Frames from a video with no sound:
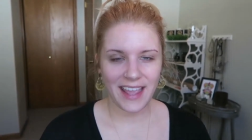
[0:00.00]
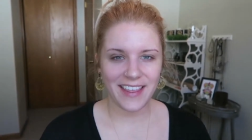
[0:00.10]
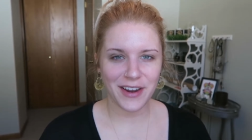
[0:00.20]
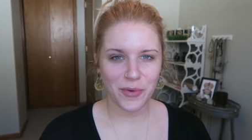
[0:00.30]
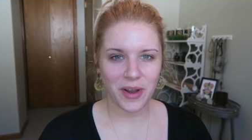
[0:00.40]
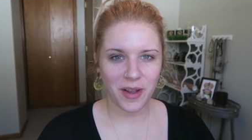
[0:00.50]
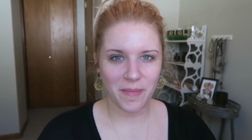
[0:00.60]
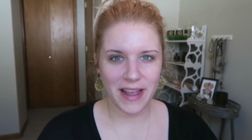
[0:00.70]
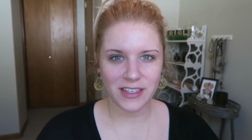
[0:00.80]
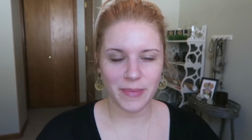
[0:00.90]
Hey there,
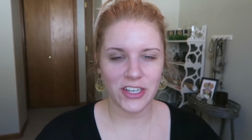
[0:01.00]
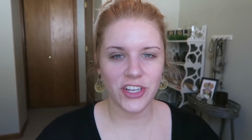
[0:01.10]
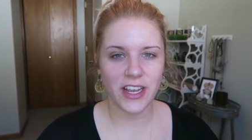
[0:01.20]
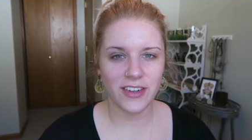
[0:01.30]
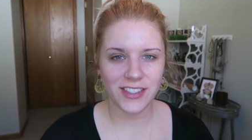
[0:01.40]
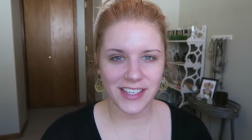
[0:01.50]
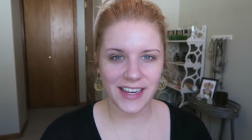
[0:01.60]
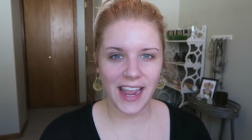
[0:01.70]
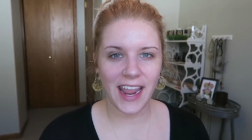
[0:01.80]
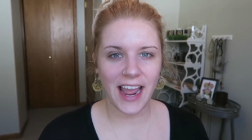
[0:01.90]
welcome back to my channel.
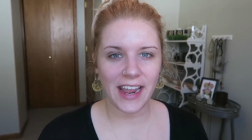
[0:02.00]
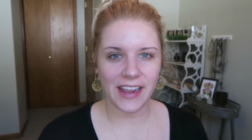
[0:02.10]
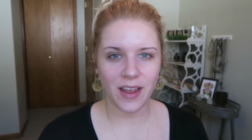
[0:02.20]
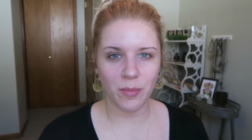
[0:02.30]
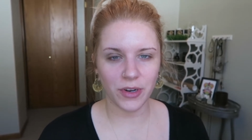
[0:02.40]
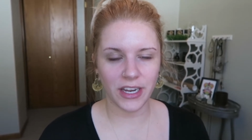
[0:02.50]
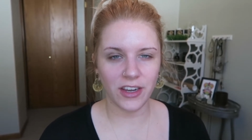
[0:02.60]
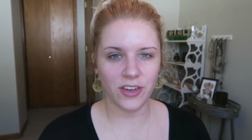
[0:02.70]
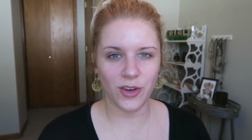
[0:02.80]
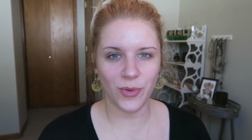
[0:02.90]
Today I am
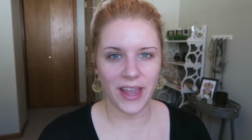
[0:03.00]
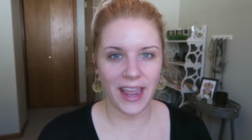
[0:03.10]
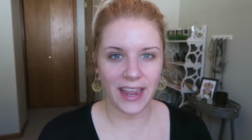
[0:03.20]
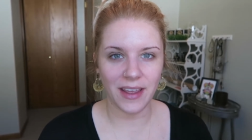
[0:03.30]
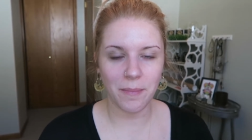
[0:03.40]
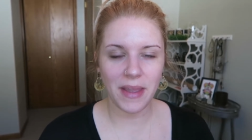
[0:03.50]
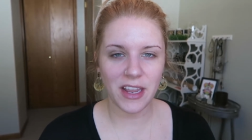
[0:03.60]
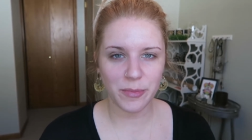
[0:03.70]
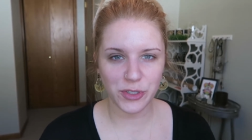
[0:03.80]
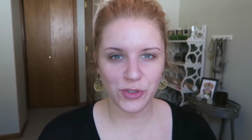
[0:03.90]
bringing you a
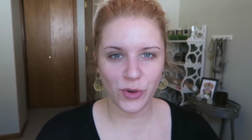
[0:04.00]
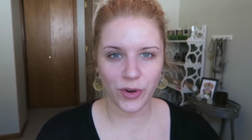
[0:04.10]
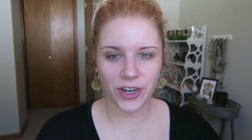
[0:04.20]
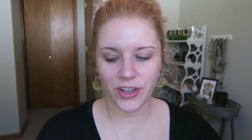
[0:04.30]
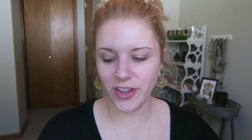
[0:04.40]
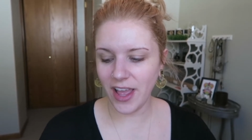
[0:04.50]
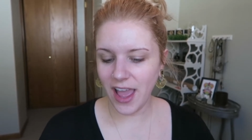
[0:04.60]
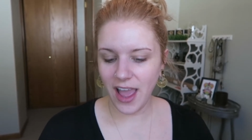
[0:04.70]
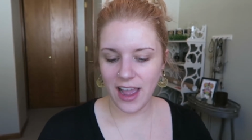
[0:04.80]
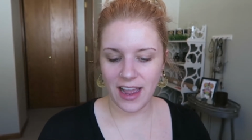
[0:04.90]
makeup tutorial.
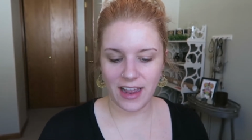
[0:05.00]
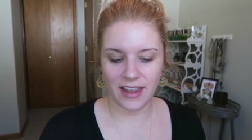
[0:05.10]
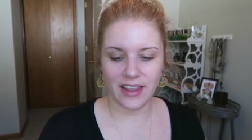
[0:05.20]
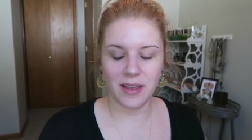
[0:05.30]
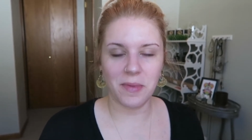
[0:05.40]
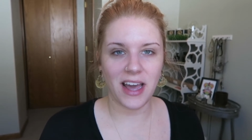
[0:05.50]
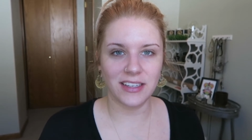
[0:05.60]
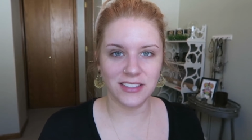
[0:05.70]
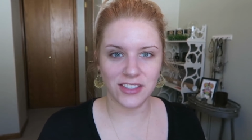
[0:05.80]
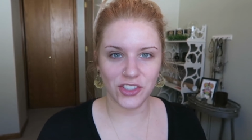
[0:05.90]
I am
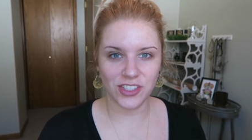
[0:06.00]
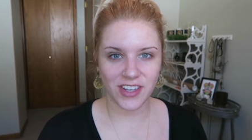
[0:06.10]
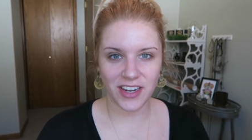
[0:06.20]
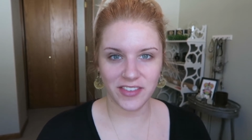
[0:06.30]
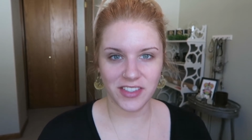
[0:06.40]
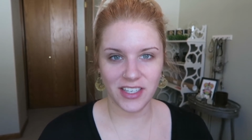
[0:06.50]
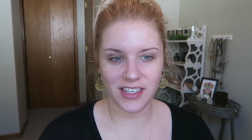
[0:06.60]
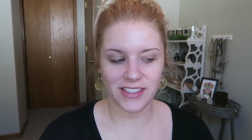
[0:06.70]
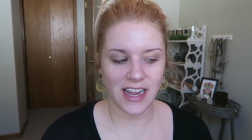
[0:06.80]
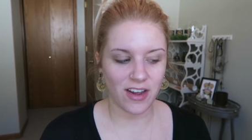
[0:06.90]
honestly just kind of
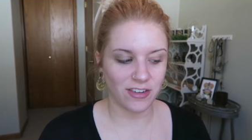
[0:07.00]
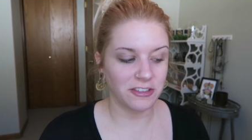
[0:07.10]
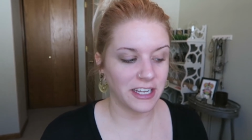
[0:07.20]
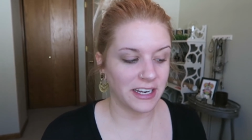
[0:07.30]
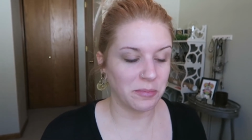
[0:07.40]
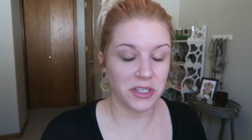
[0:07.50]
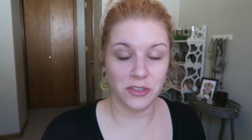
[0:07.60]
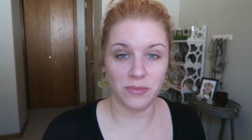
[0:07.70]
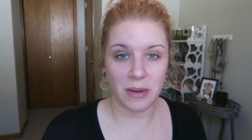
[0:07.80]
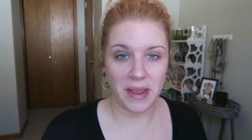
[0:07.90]
sitting down and I'm gonna
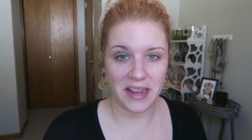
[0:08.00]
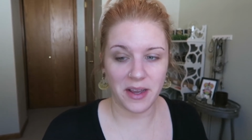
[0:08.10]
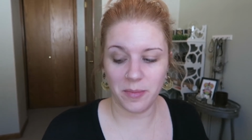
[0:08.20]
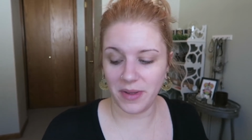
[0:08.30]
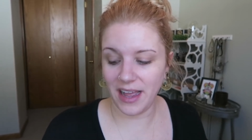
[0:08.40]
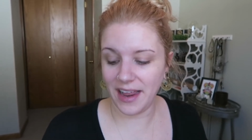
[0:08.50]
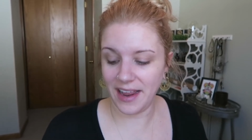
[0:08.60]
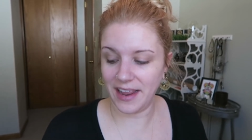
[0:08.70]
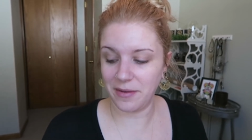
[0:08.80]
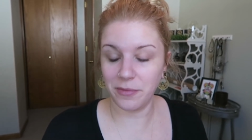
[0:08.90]
do my makeup.
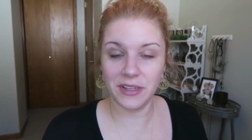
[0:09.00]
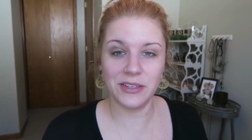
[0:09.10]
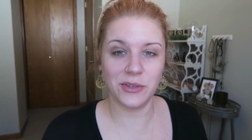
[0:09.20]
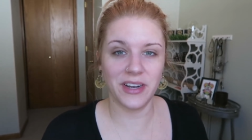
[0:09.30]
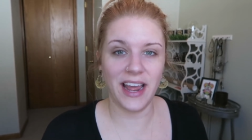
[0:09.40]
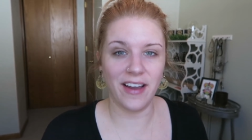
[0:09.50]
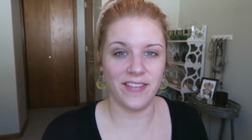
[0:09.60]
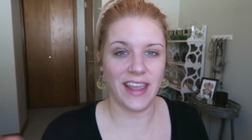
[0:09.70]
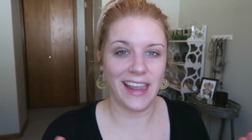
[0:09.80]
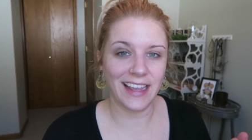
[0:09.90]
I really don't
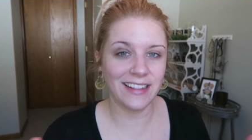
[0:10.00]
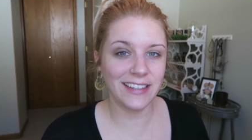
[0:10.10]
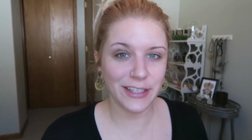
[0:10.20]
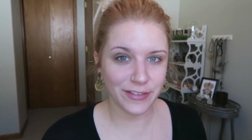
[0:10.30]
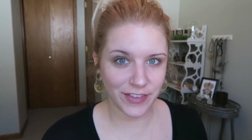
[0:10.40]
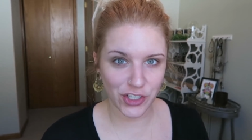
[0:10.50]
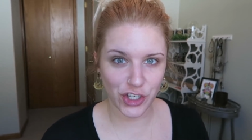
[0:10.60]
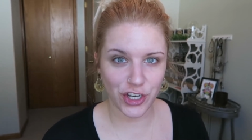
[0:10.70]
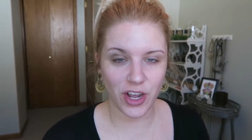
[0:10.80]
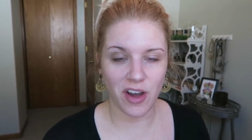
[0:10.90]
have a clear
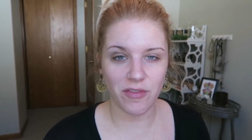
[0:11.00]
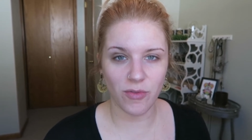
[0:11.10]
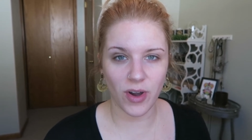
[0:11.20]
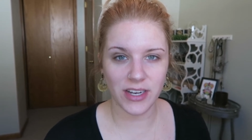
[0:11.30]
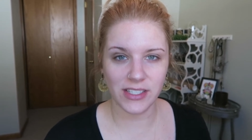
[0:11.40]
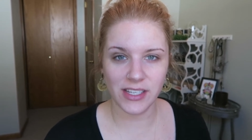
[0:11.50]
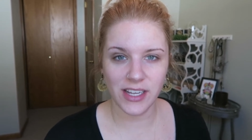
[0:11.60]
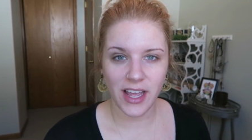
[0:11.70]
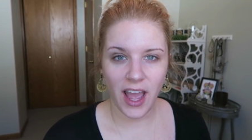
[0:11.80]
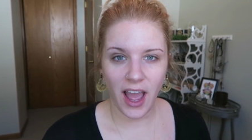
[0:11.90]
vision of what
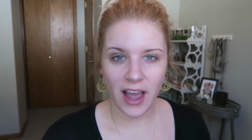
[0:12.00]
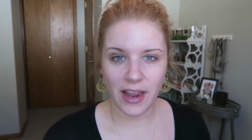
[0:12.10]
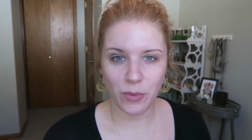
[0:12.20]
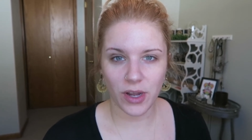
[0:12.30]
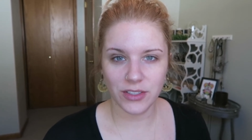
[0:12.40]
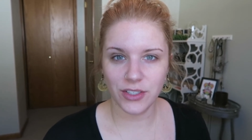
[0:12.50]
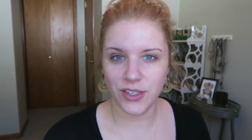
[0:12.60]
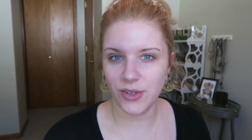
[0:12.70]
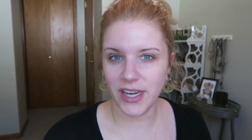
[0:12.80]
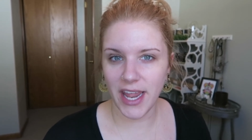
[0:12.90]
I want to
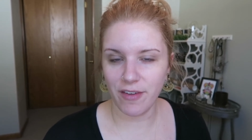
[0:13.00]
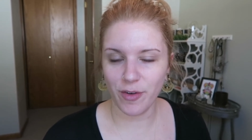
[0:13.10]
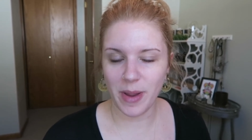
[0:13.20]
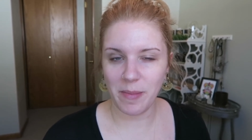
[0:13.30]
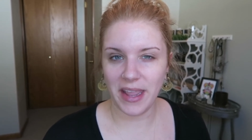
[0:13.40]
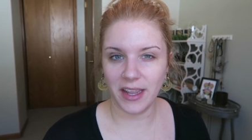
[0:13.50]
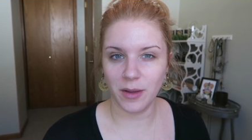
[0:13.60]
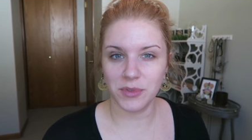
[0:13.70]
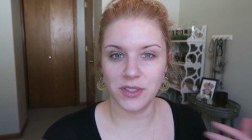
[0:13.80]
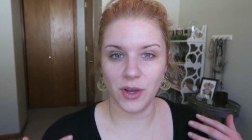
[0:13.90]
do today for my
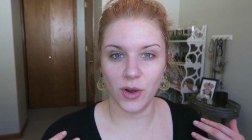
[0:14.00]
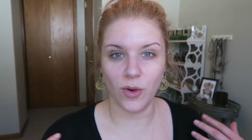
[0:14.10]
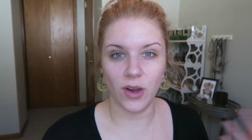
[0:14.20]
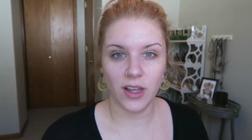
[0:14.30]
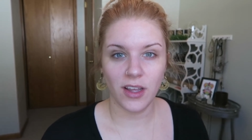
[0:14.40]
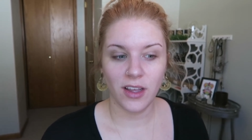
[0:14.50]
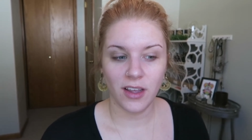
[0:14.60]
makeup, so